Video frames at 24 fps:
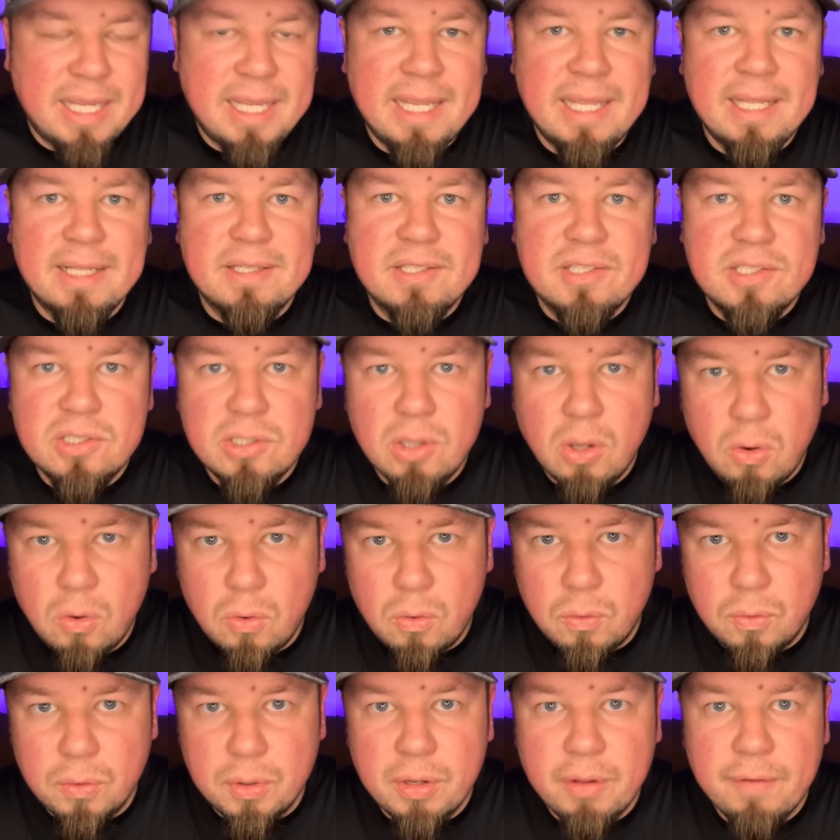It
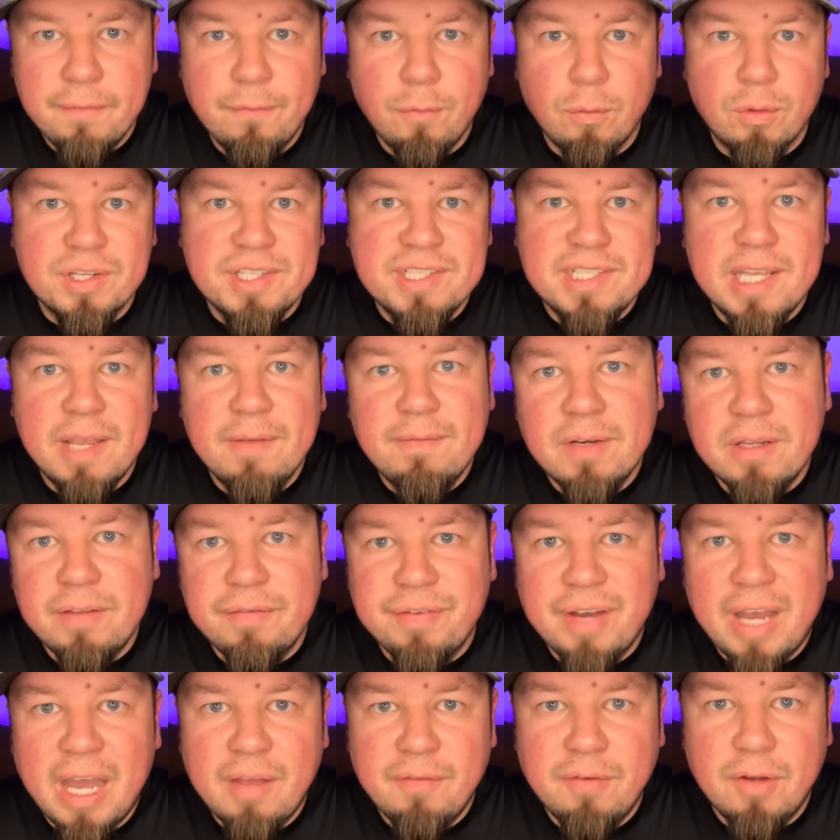sold for
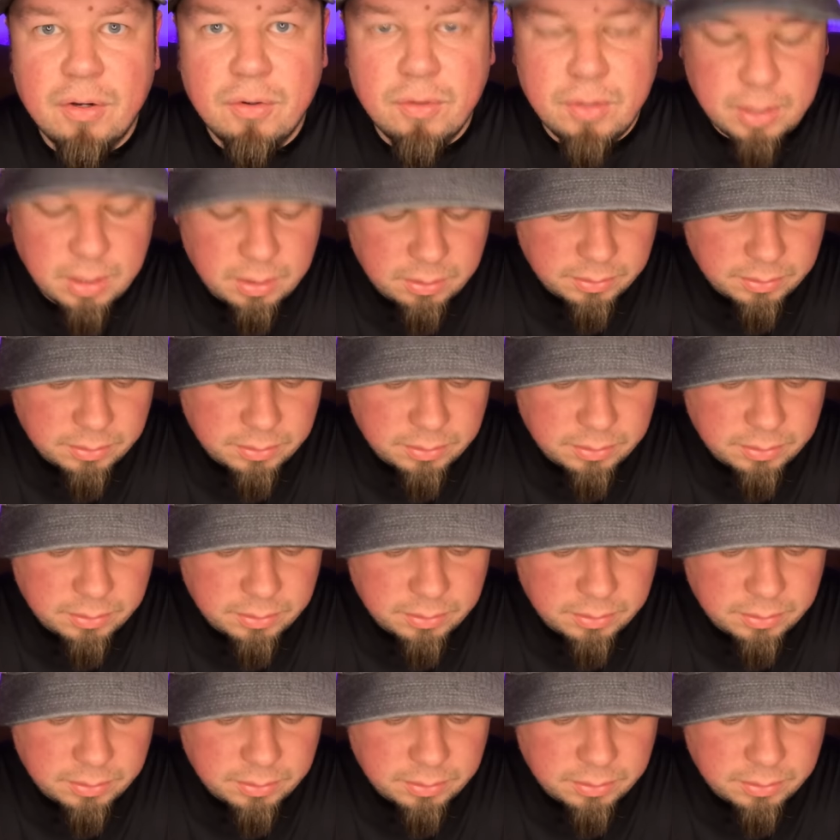$7,500.